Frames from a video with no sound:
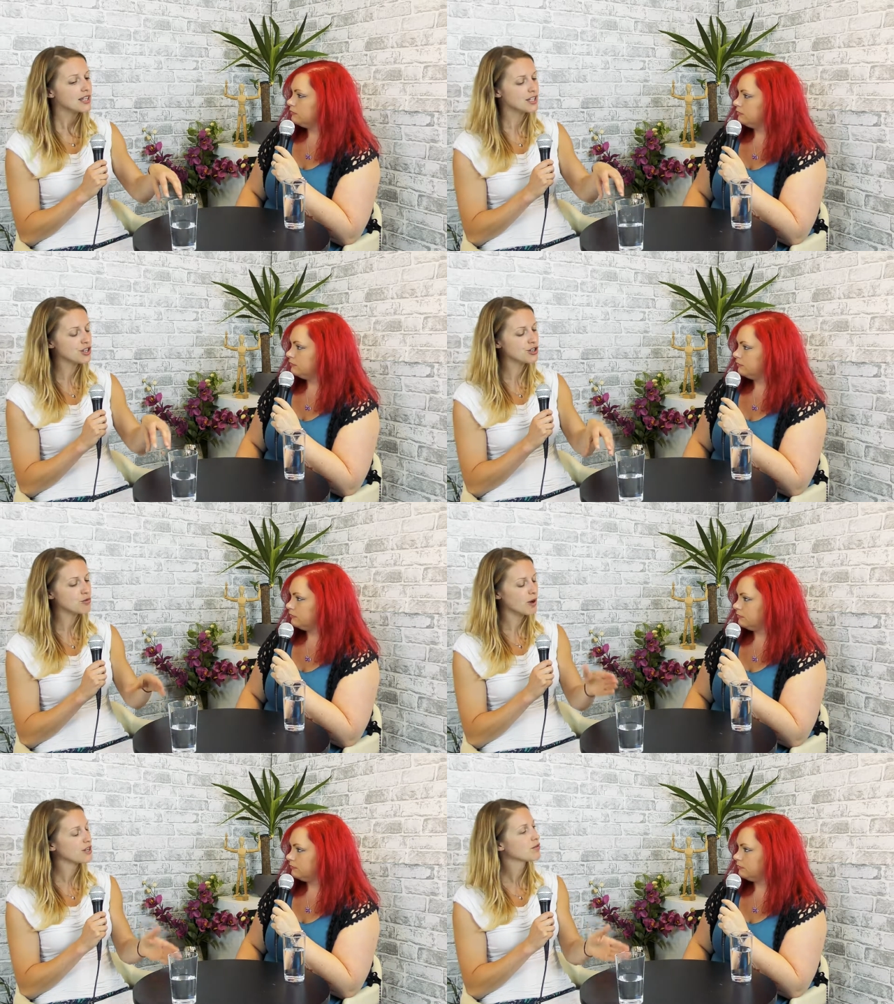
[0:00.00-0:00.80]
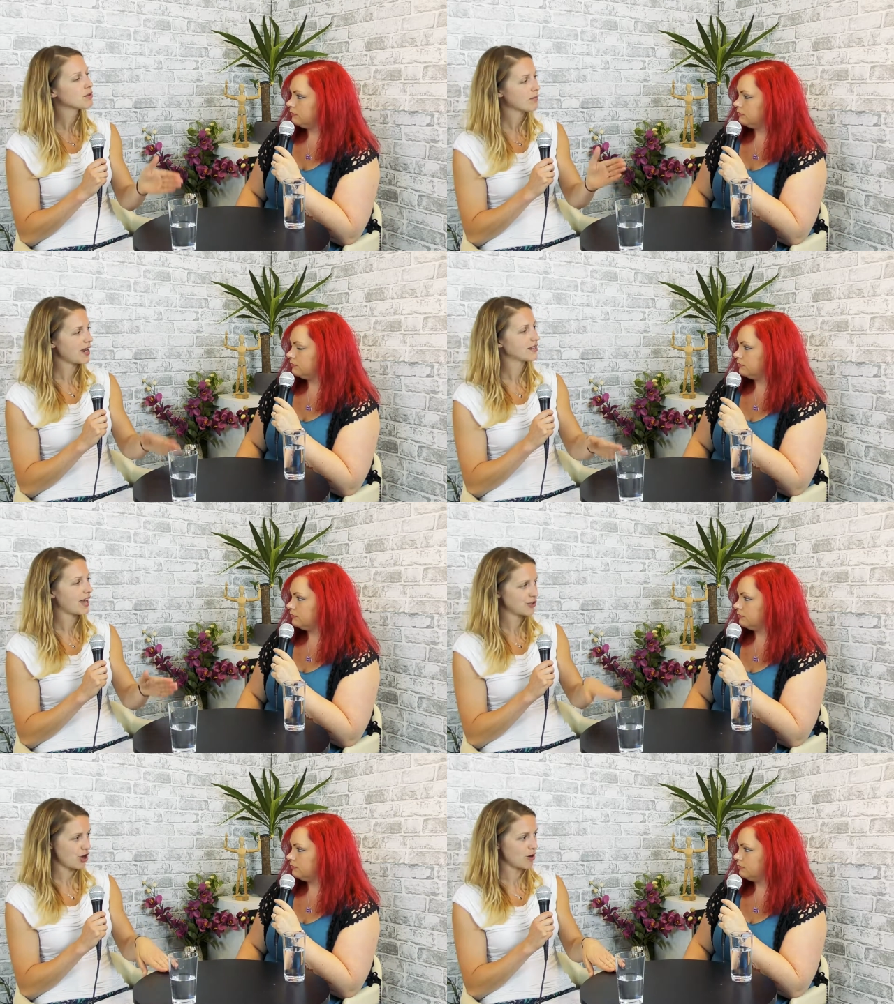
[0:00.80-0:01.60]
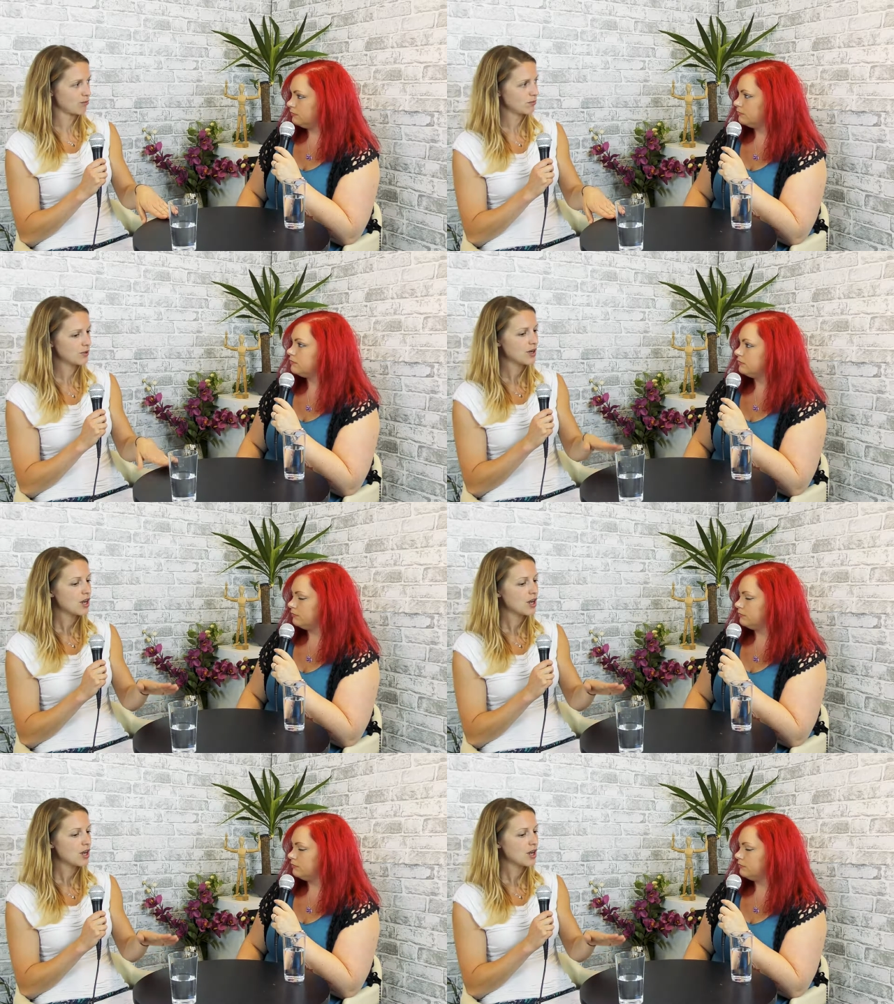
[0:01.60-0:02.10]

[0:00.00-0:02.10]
Speaker 1: Did you when you made that jump?